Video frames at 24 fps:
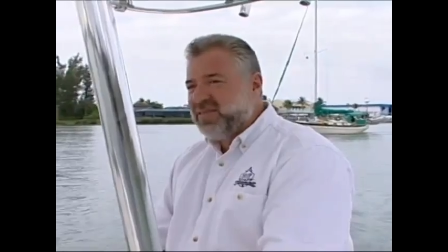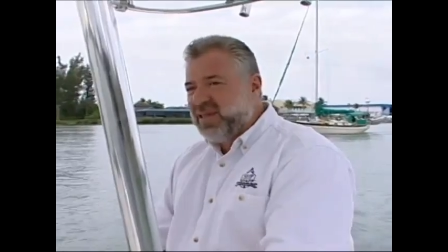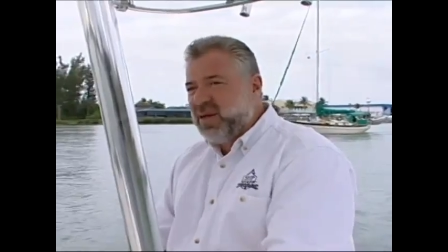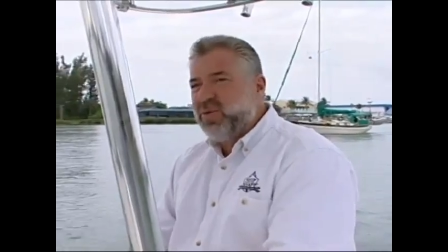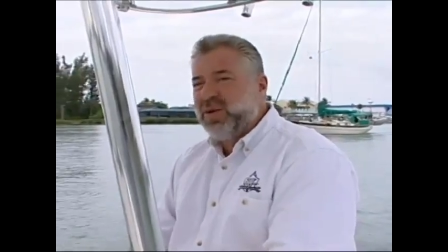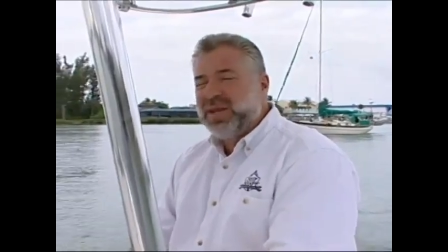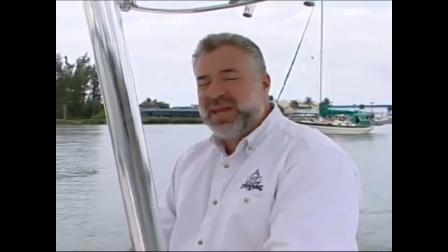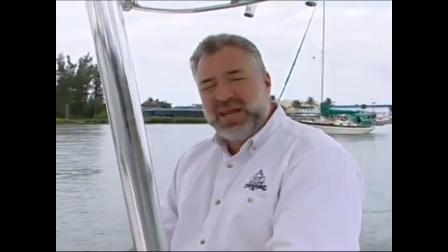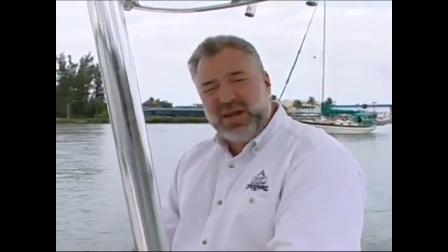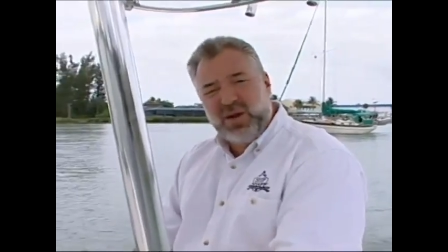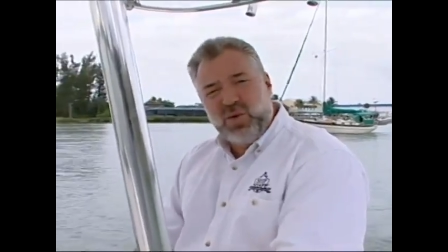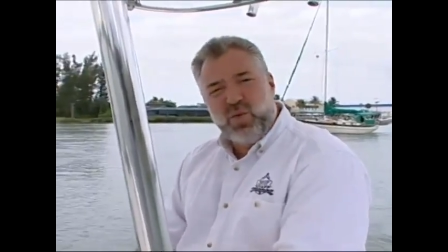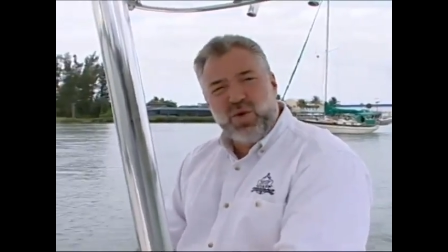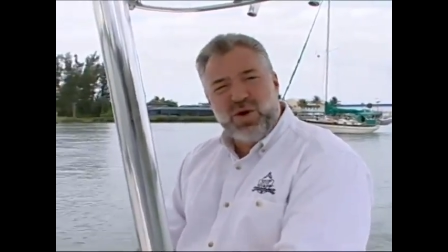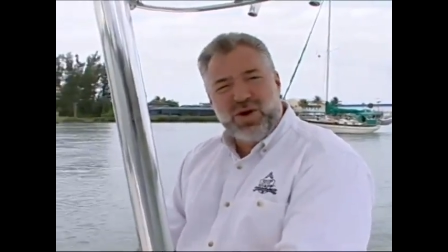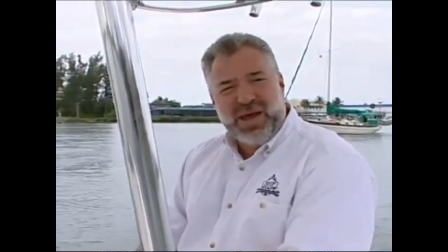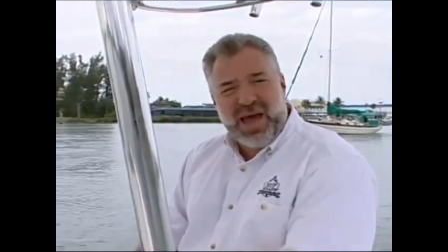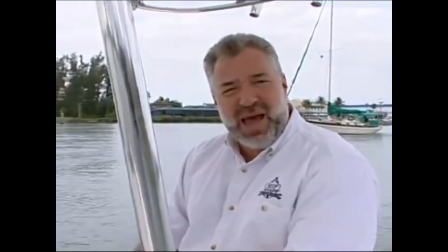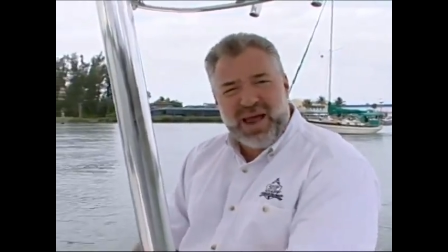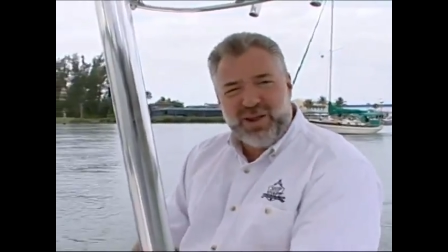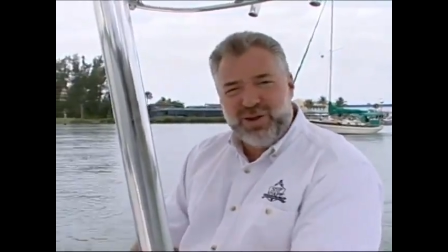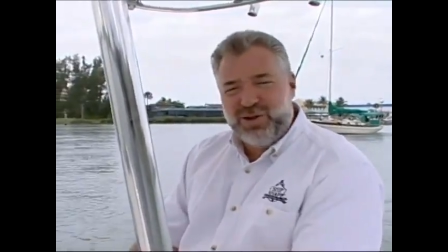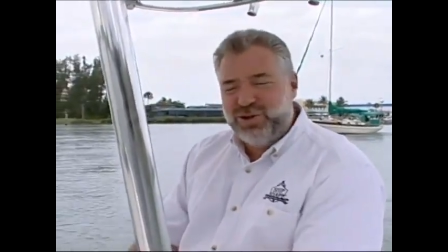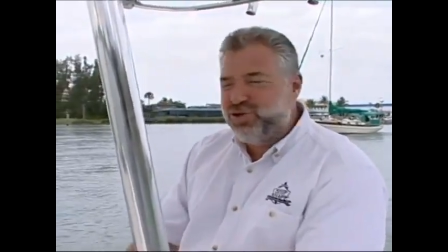see, we need to
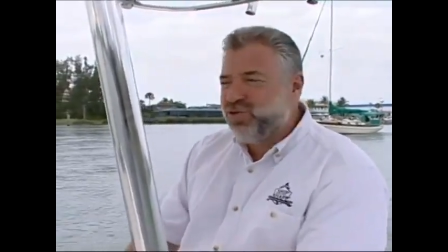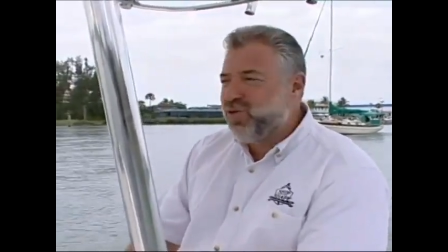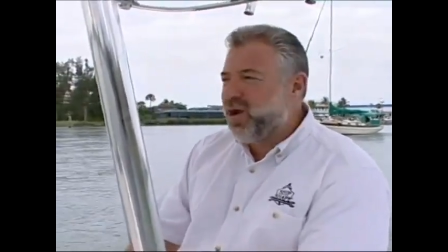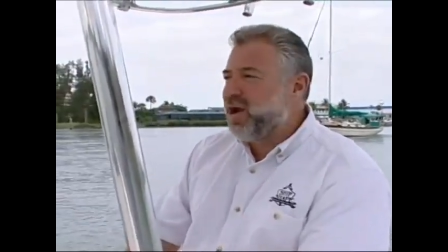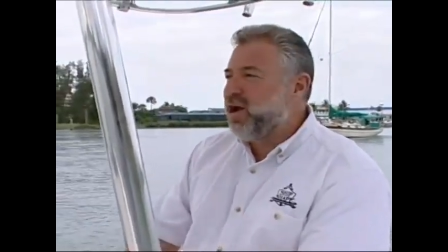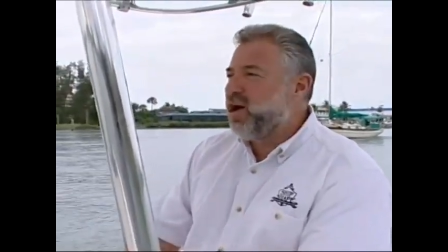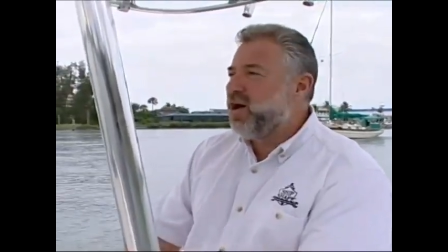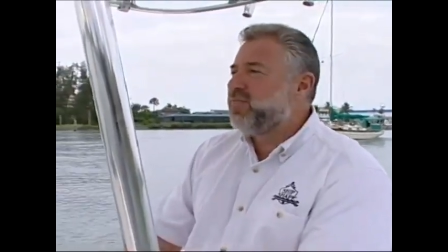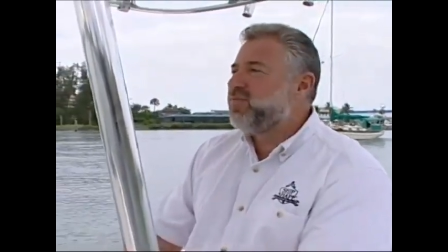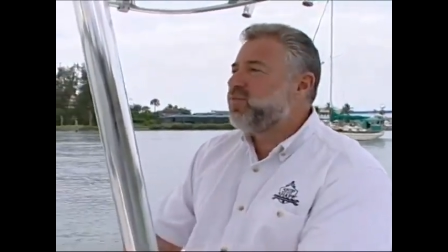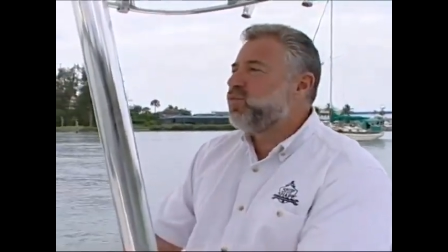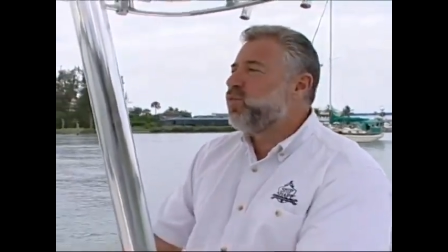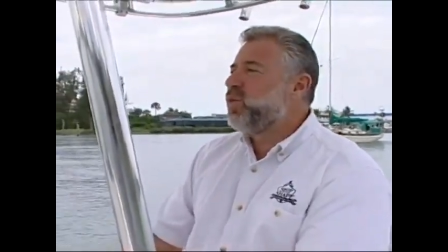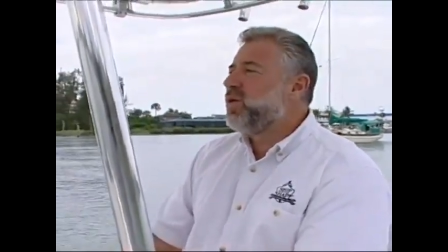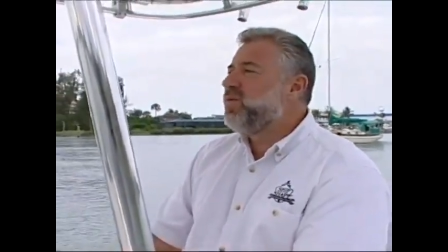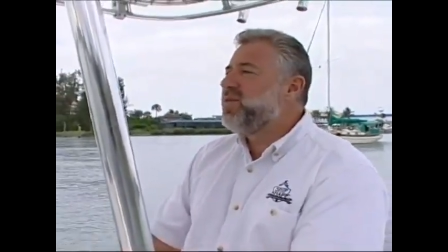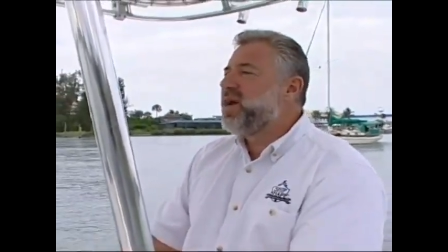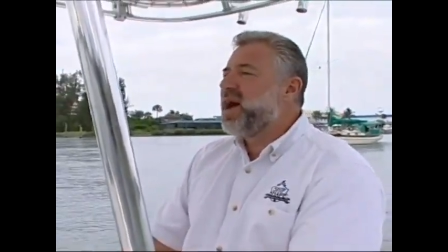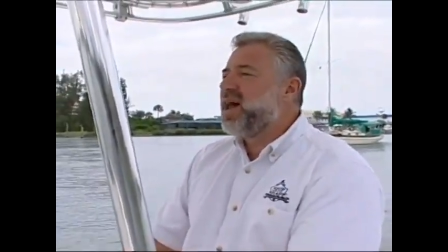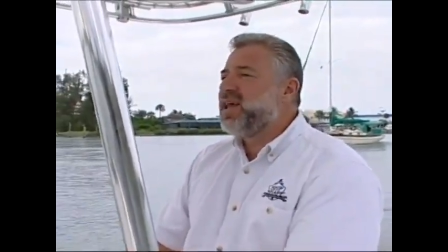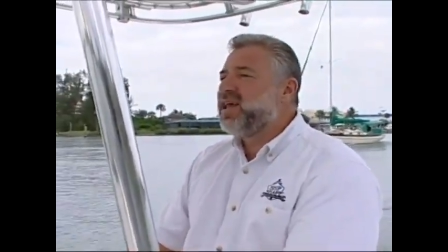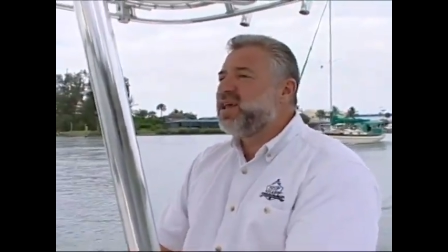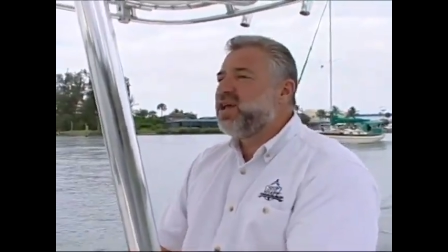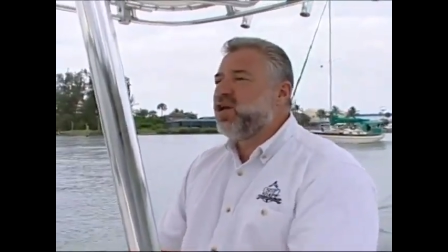work out a little trade-off. We've
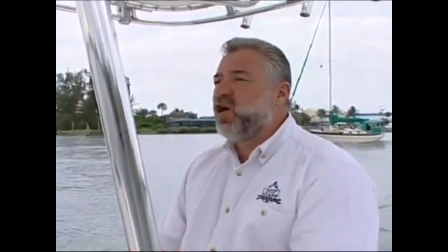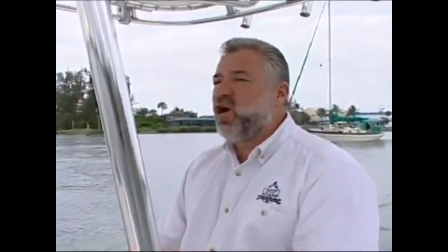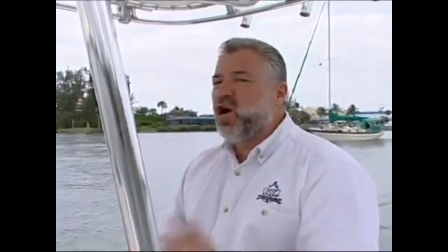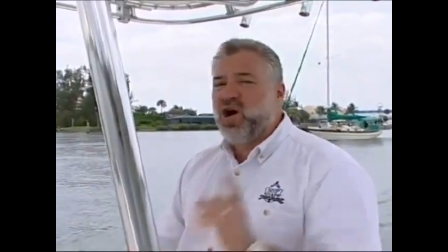got to get